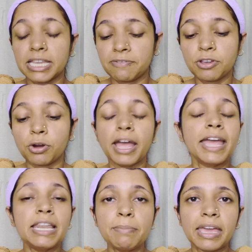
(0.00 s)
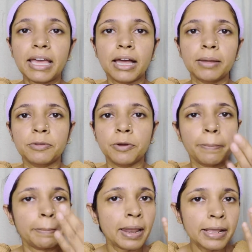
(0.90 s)
If you got any makeup, you
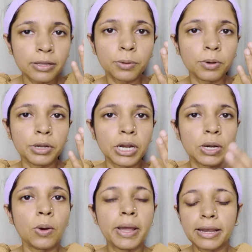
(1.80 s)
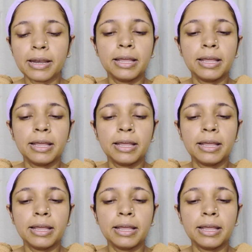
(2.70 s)
apply the coconut oil,